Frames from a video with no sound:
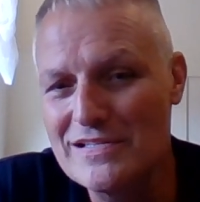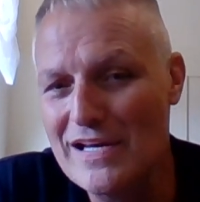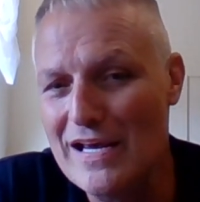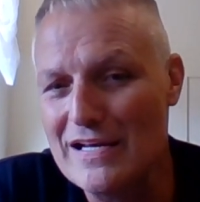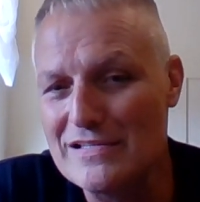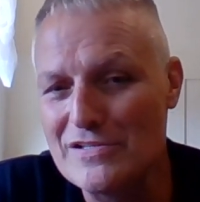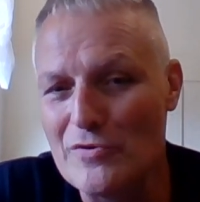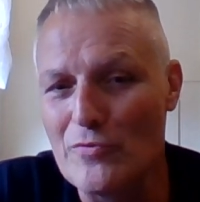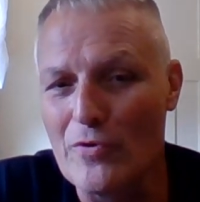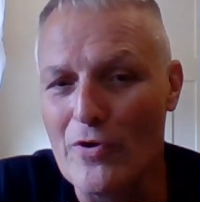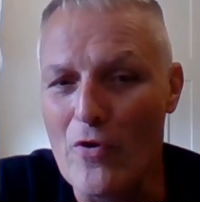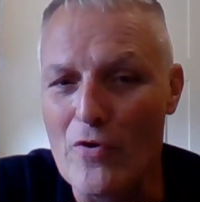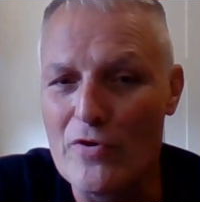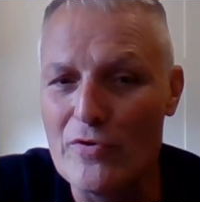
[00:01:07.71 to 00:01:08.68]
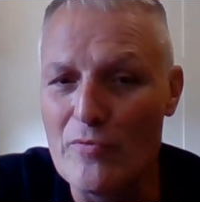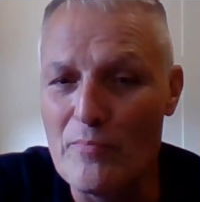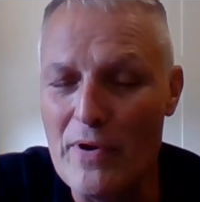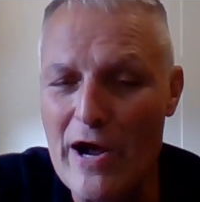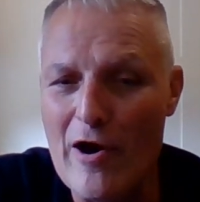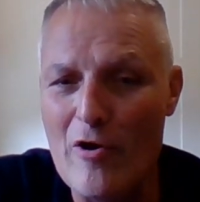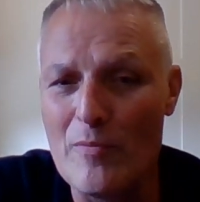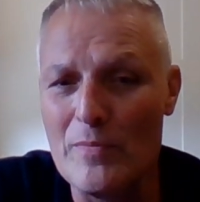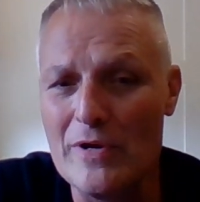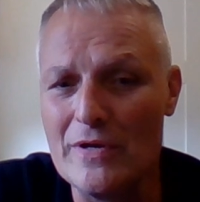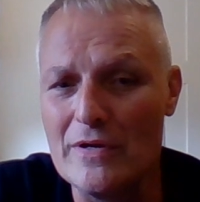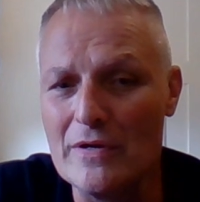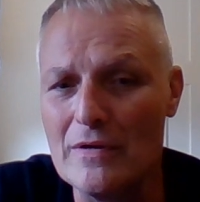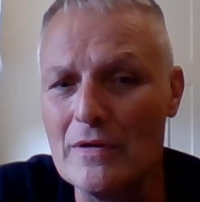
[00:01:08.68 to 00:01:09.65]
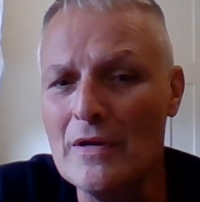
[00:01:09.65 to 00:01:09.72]
says in regard to
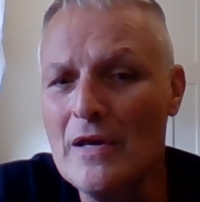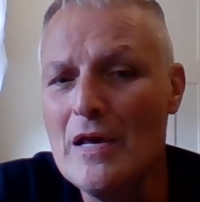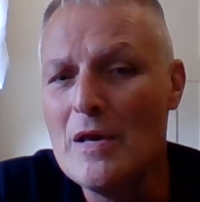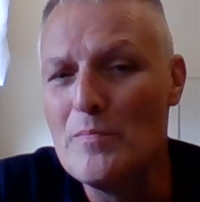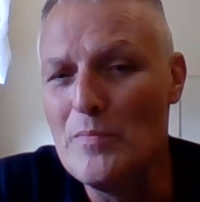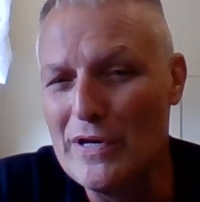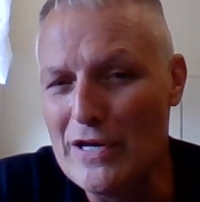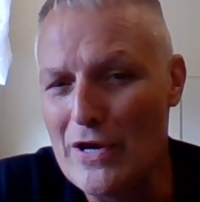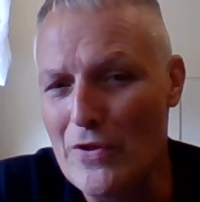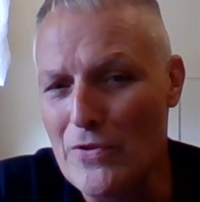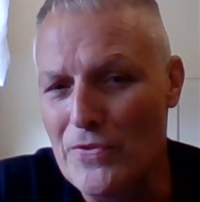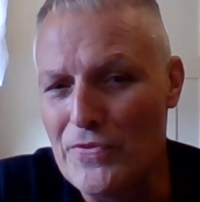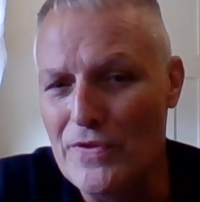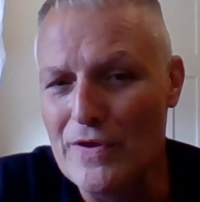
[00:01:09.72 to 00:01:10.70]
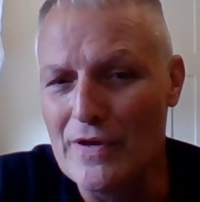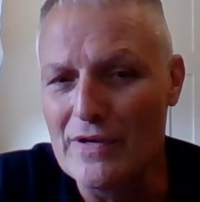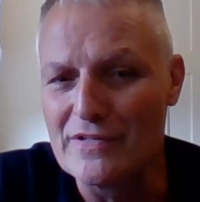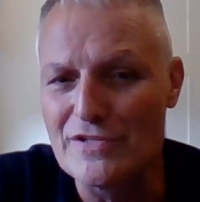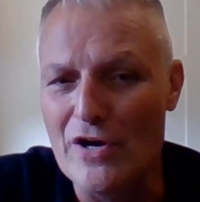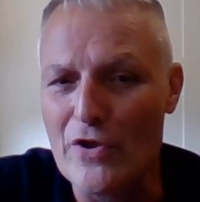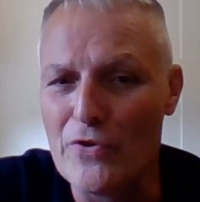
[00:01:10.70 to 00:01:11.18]
empowerment and many other things.